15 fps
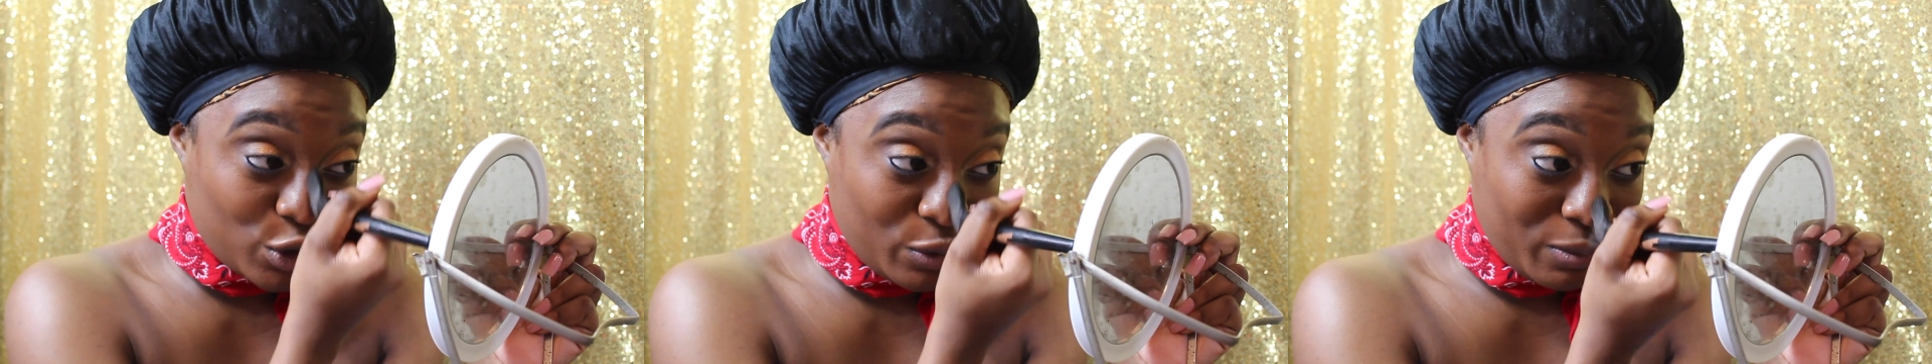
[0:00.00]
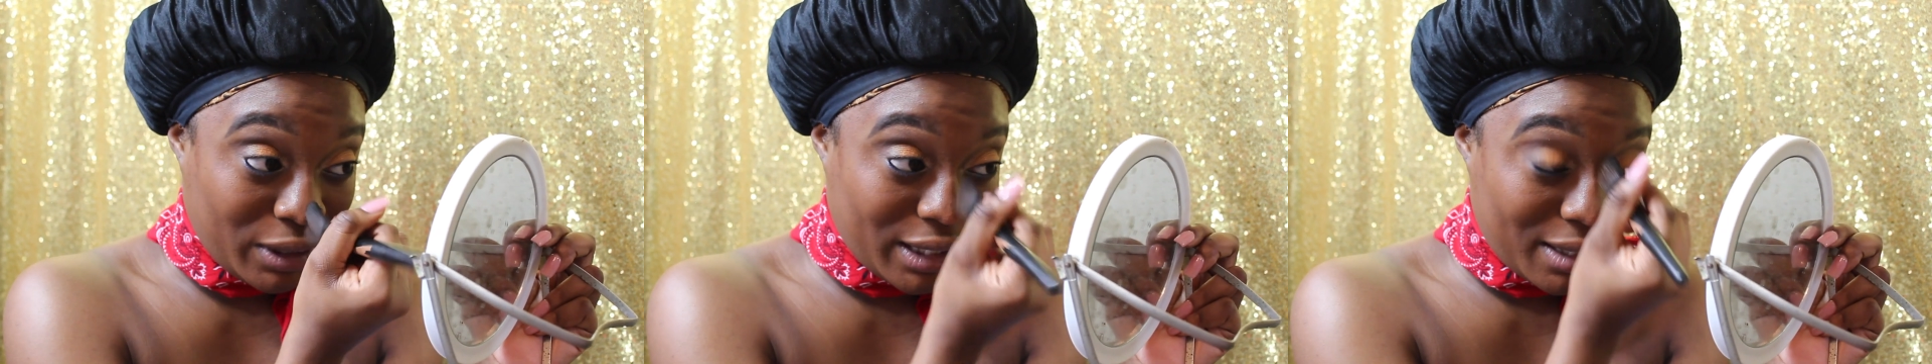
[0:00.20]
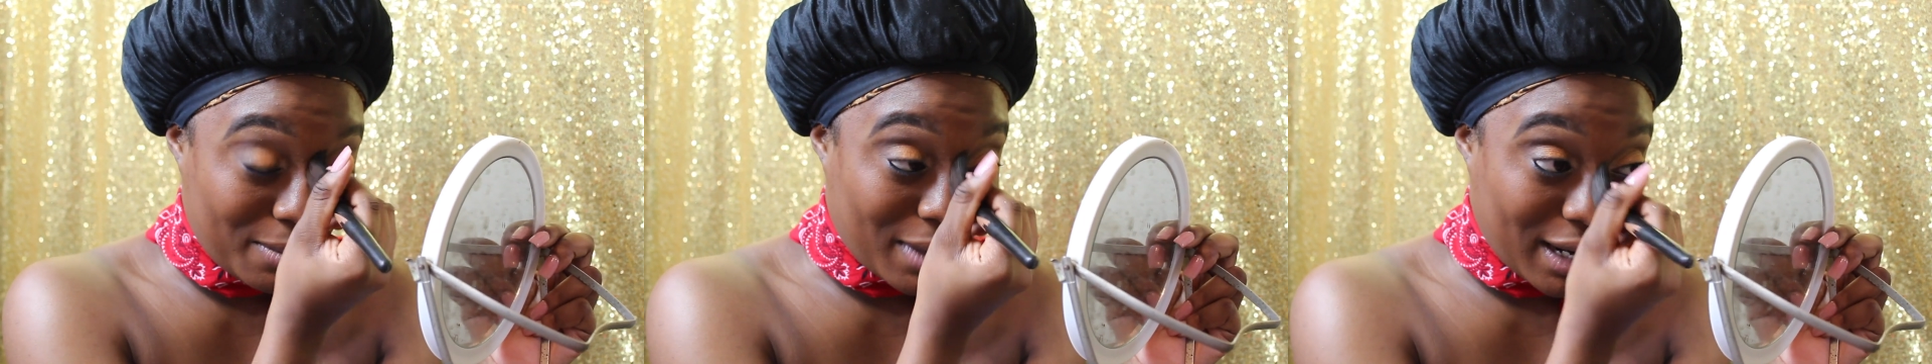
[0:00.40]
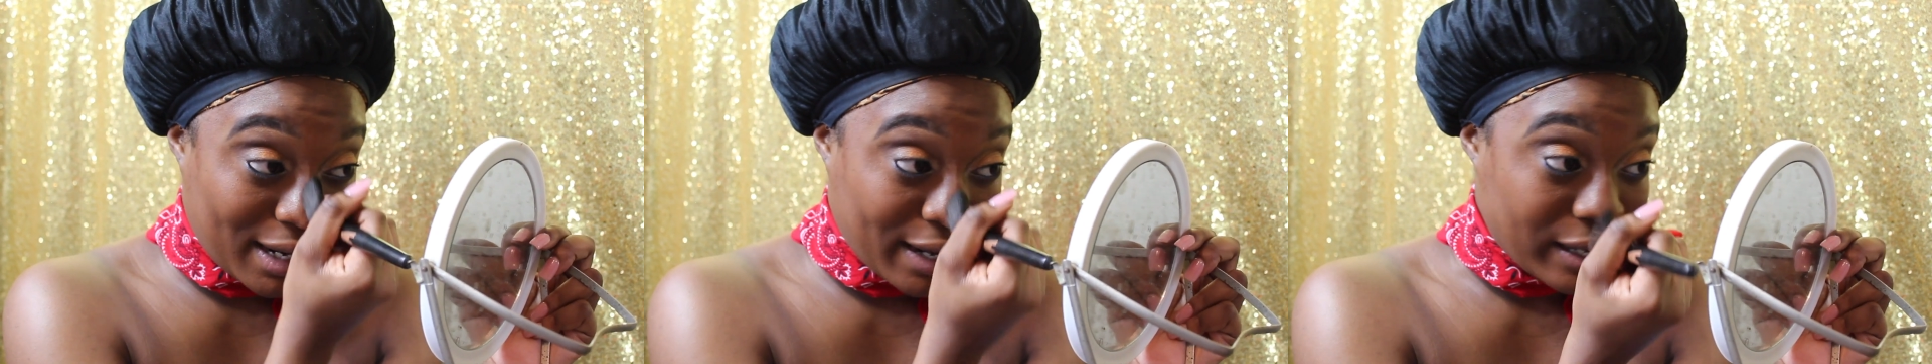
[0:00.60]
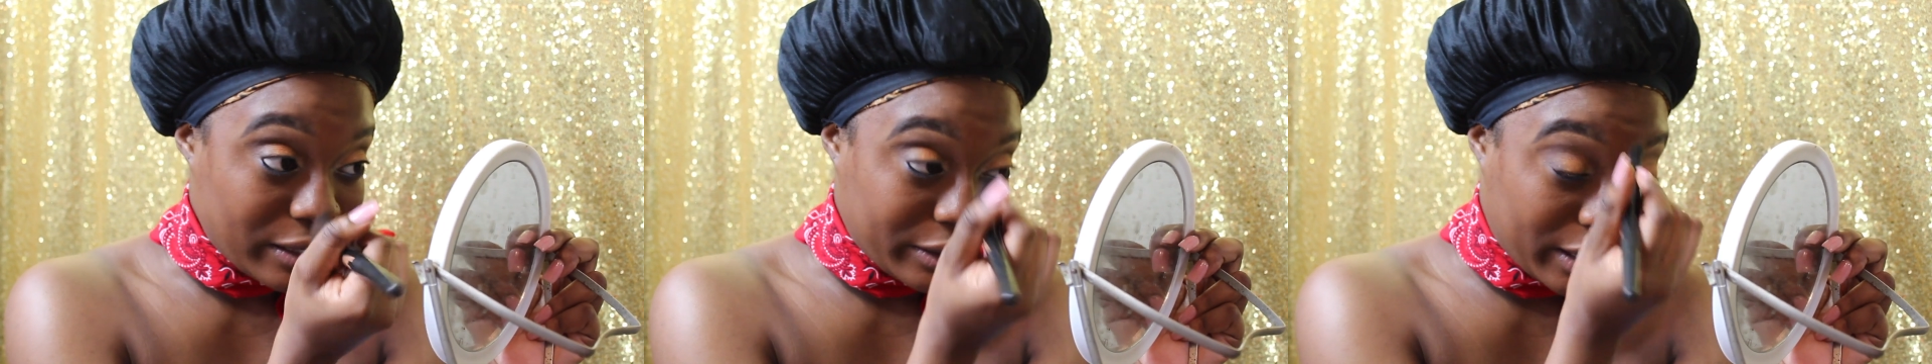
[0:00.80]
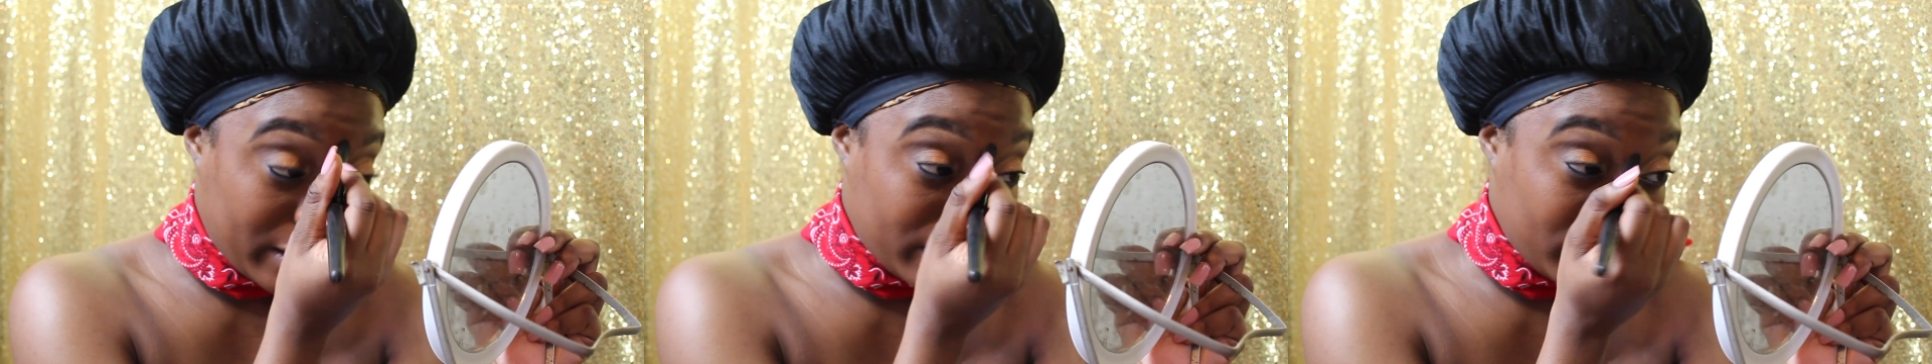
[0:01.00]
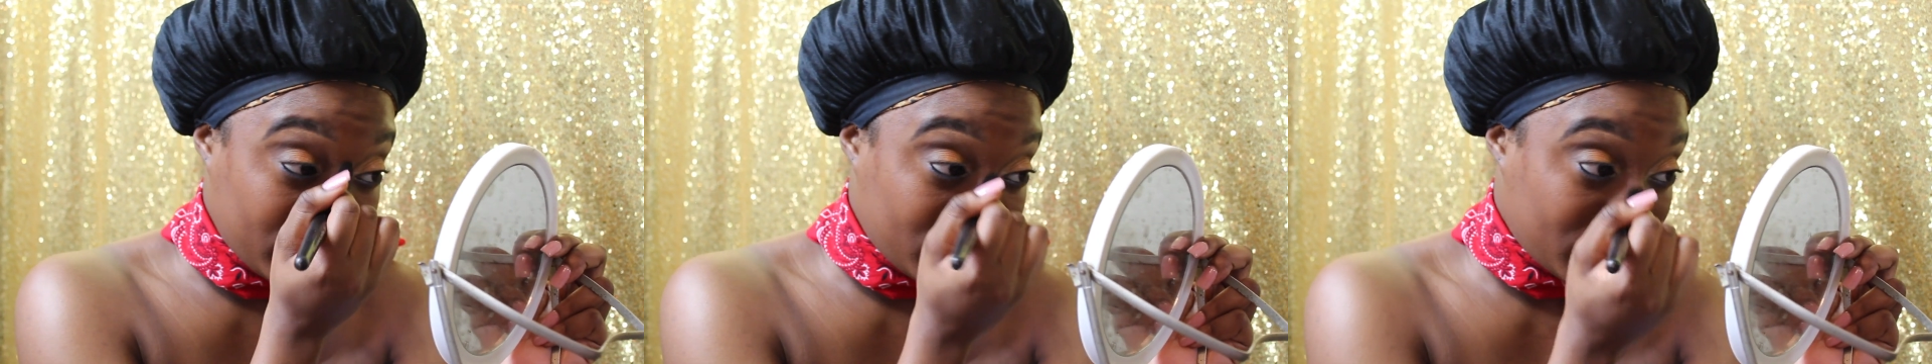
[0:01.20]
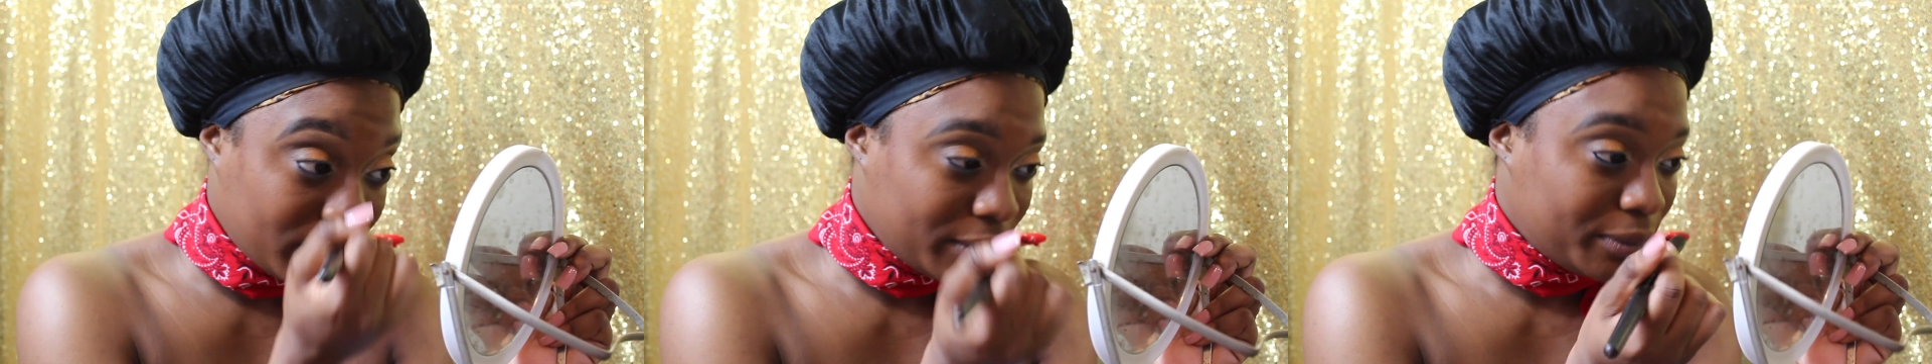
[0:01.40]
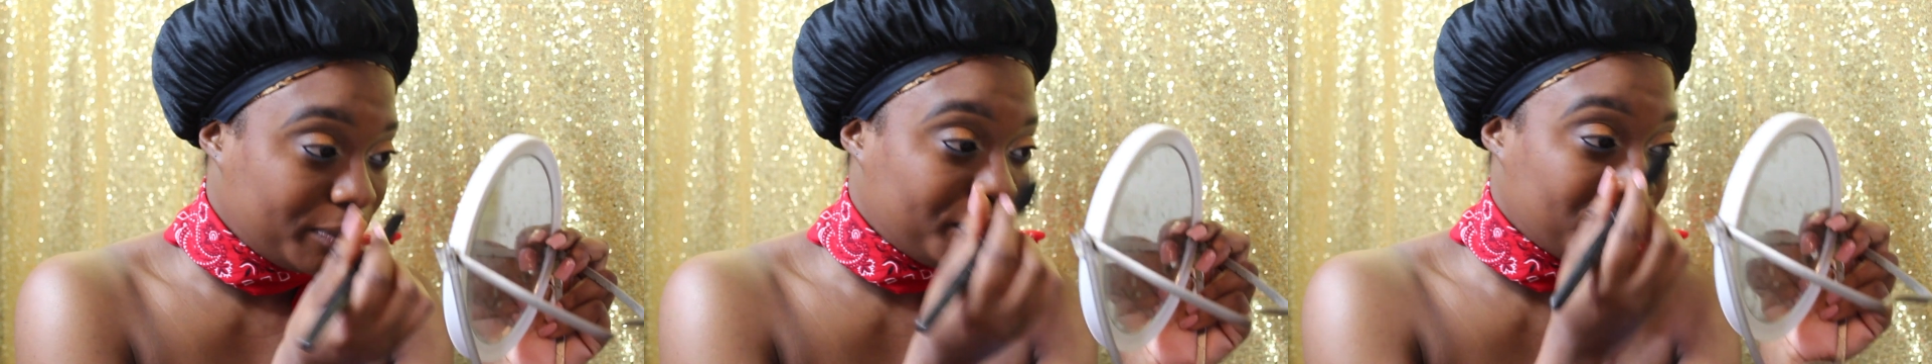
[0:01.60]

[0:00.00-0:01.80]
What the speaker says: to blend my eyeshadow, so